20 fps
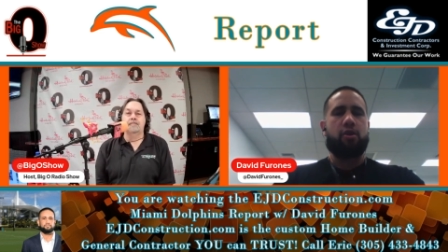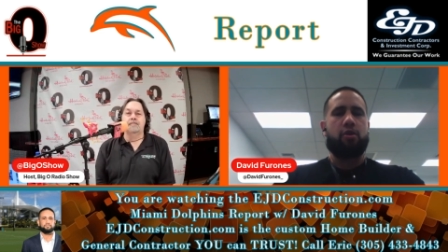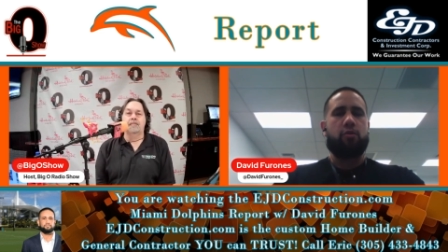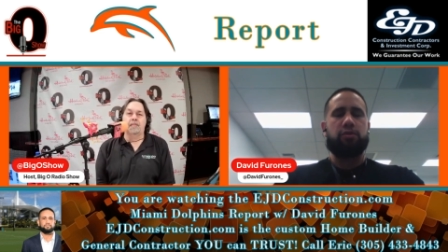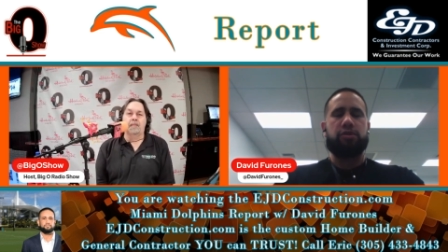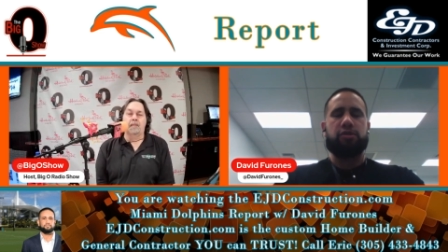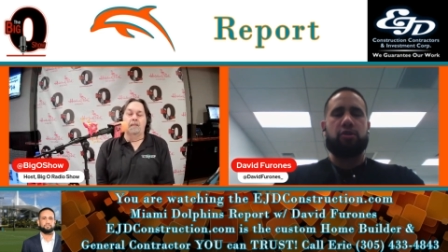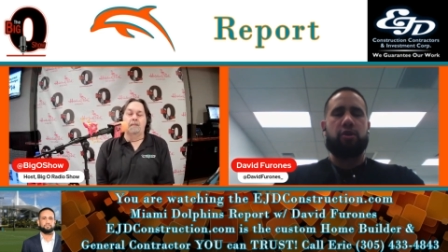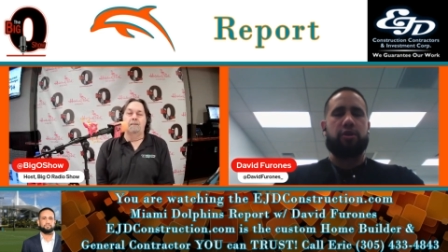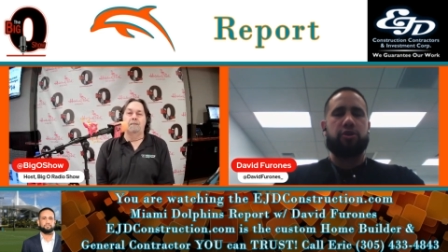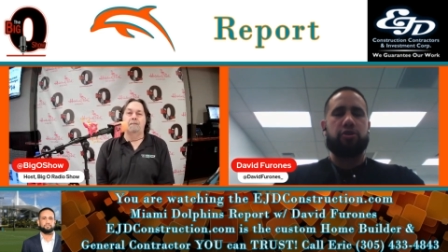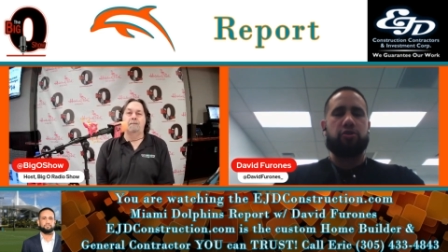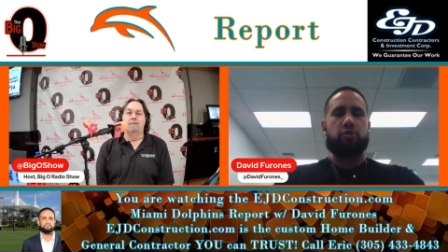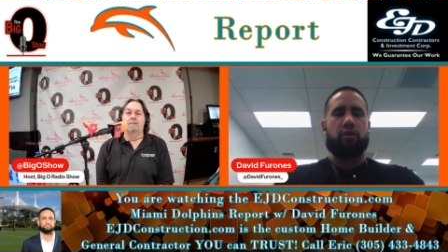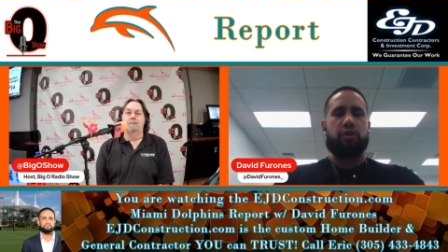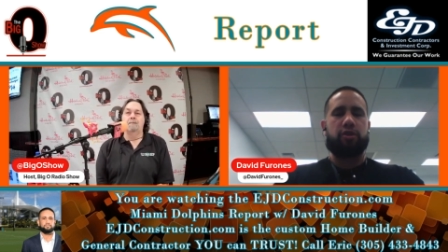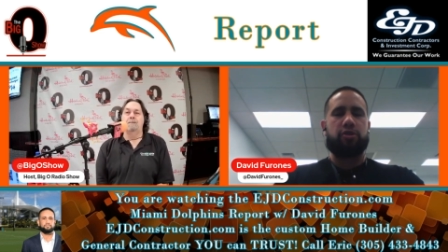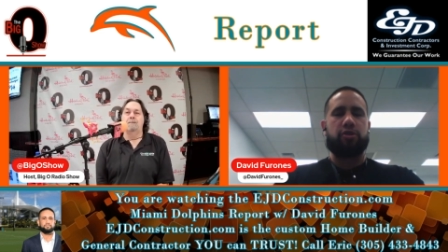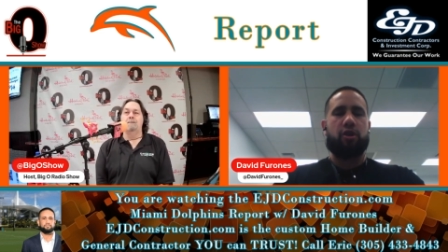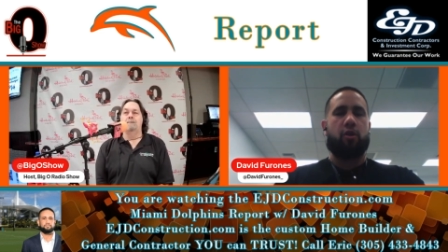was cut
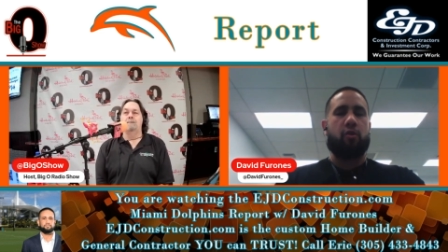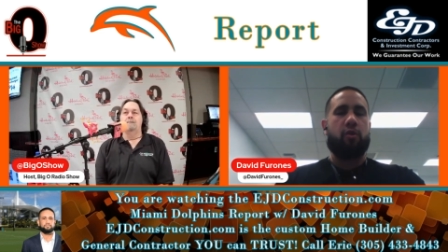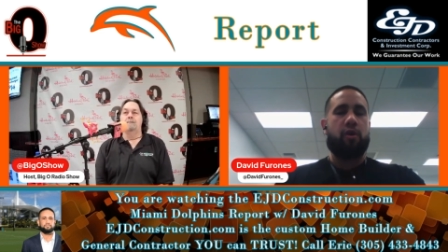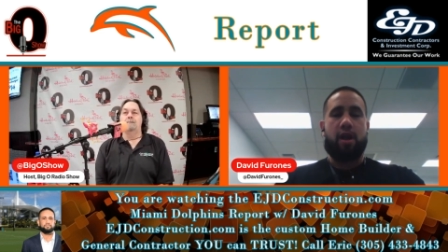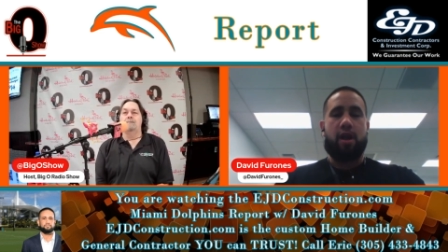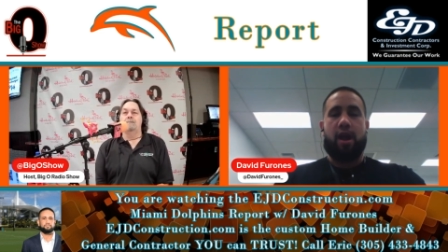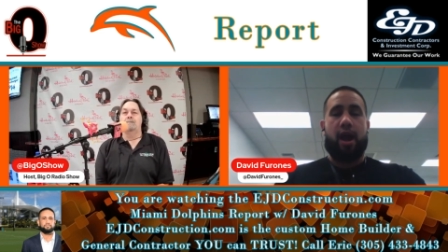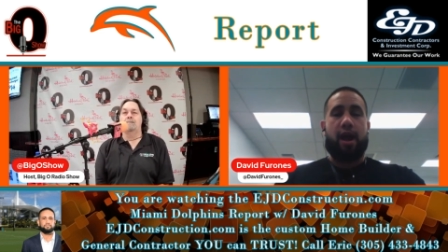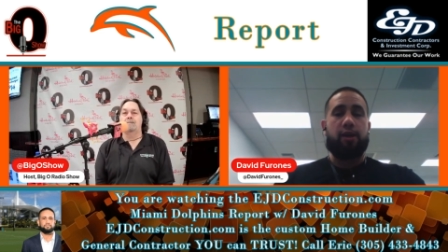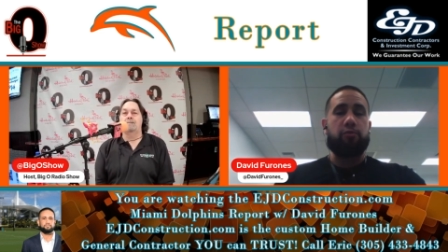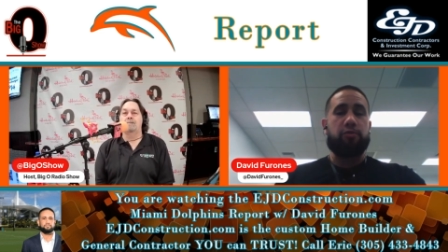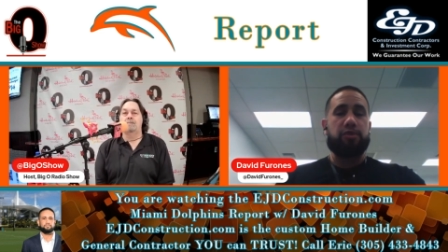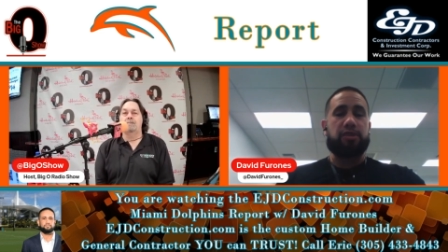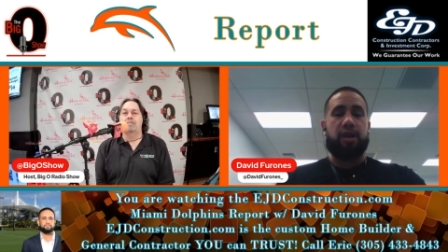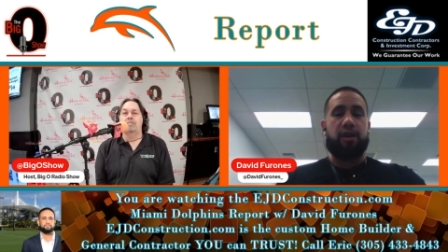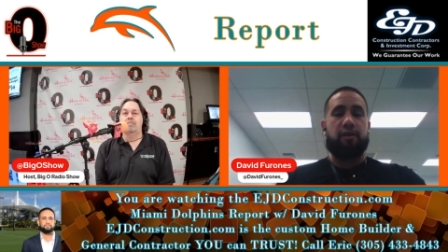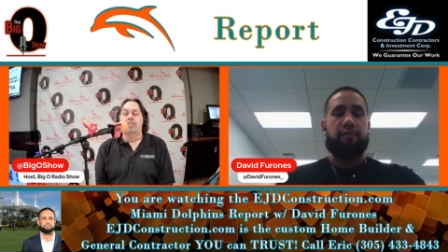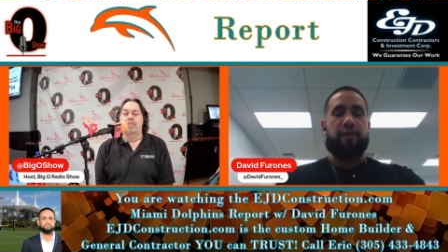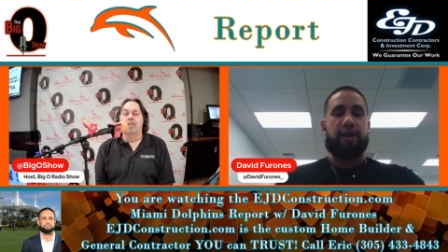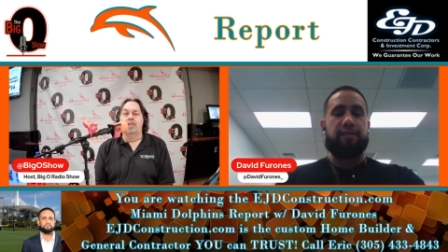short. So I always
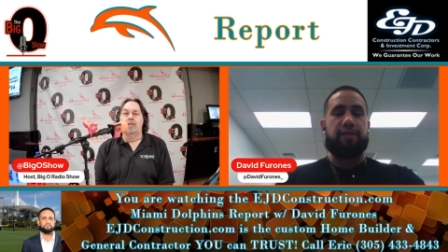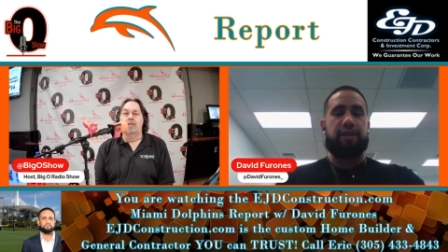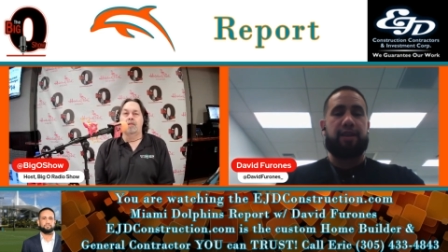kind of had the